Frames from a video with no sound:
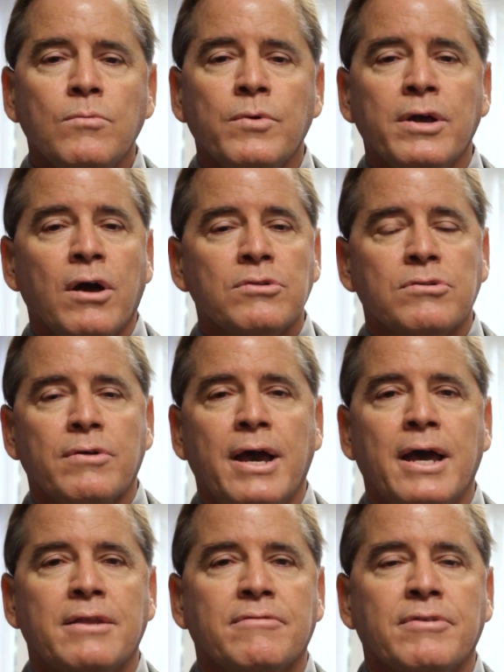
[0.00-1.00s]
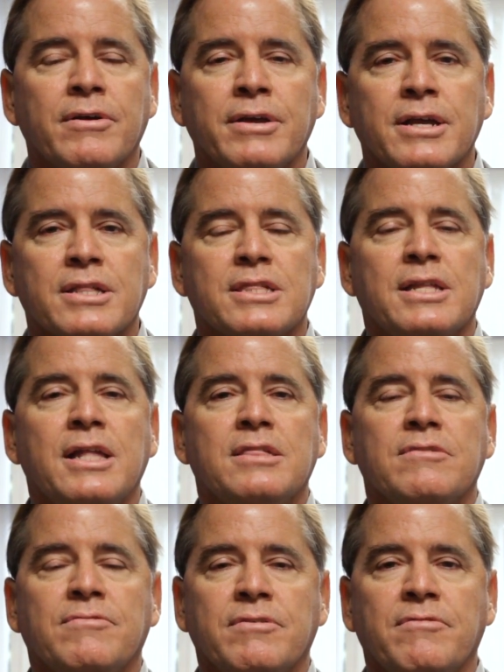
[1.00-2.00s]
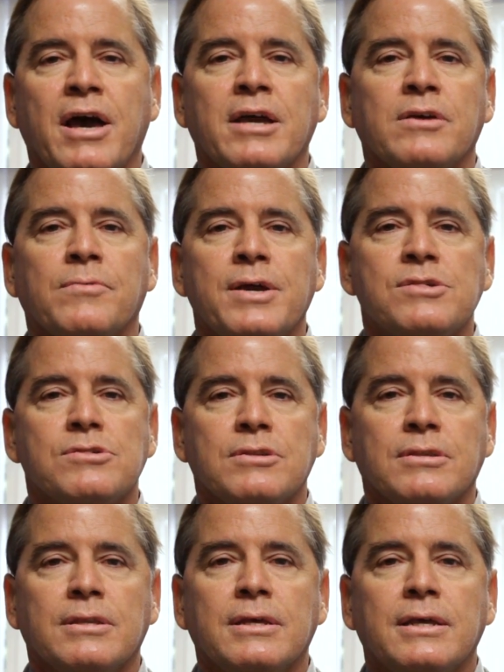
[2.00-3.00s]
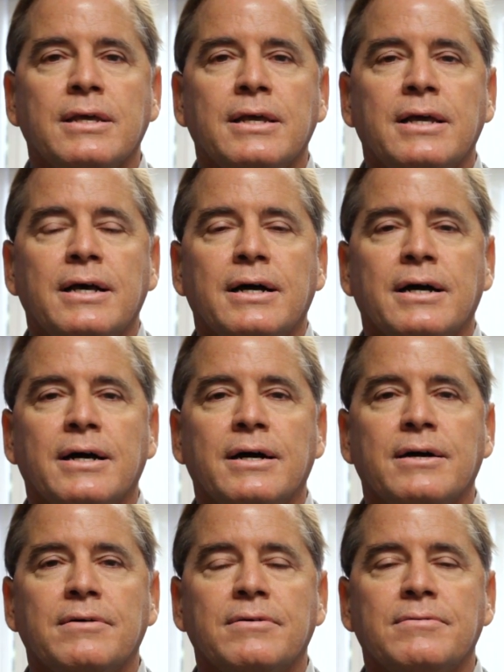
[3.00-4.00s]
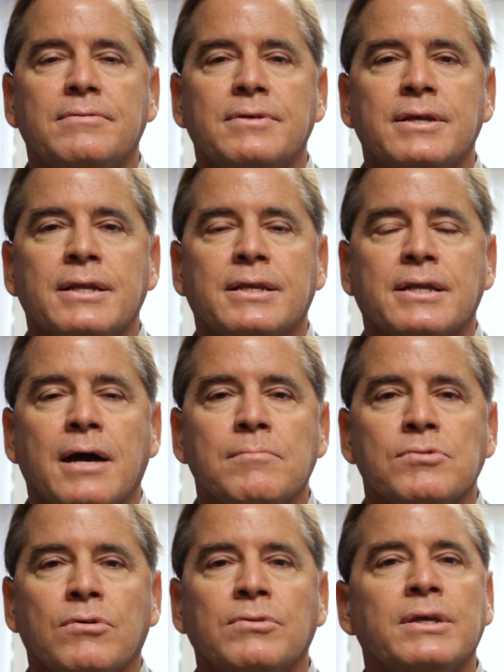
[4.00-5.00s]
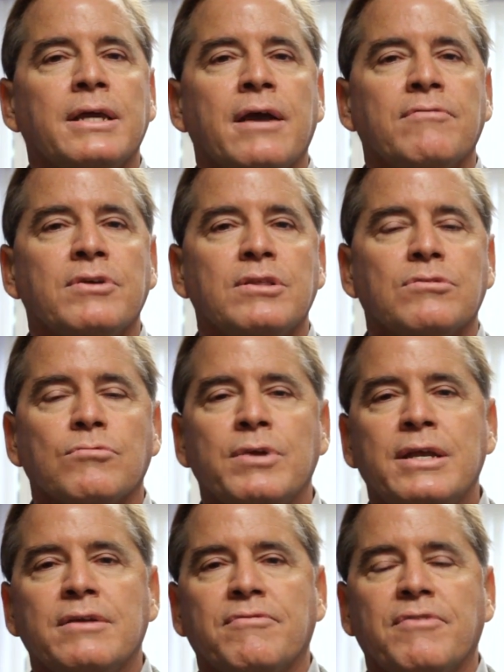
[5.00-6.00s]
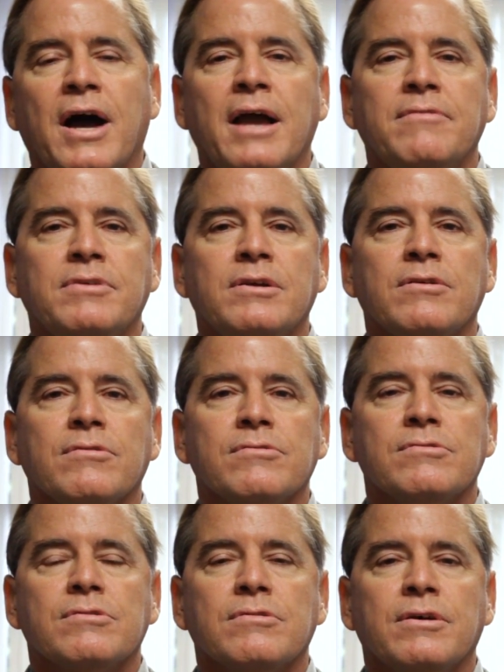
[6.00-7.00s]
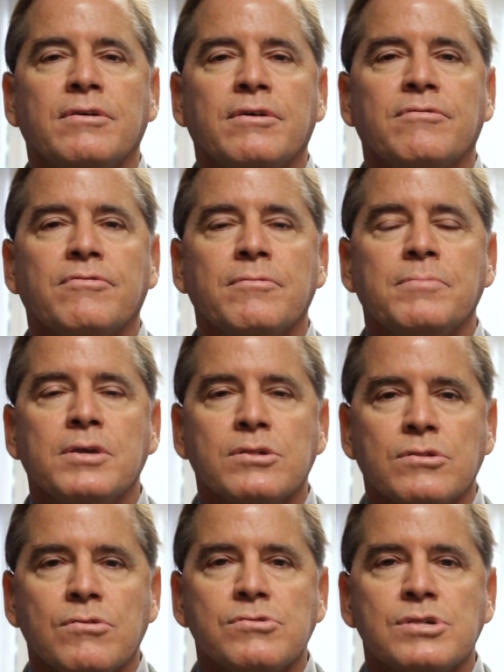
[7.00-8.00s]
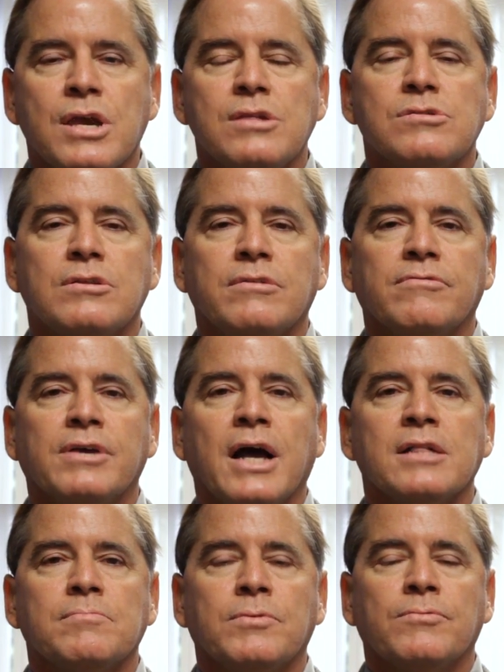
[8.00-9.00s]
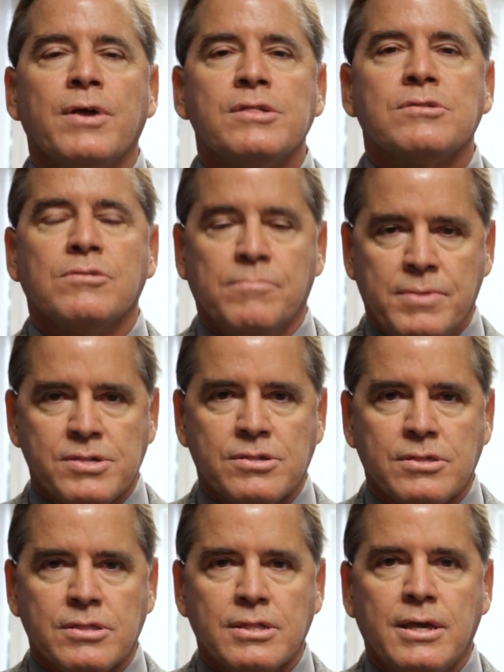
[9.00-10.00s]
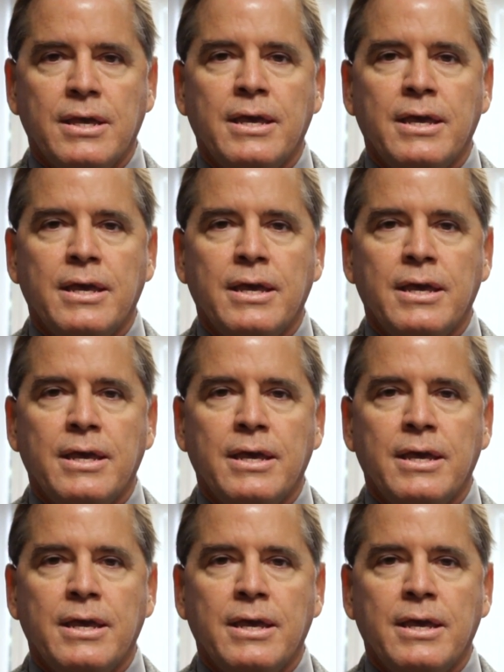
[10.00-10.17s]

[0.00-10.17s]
We also had a very extensive evaluation. It comes only every 3 to 5 years from the Association of Gospel Rescue Missions.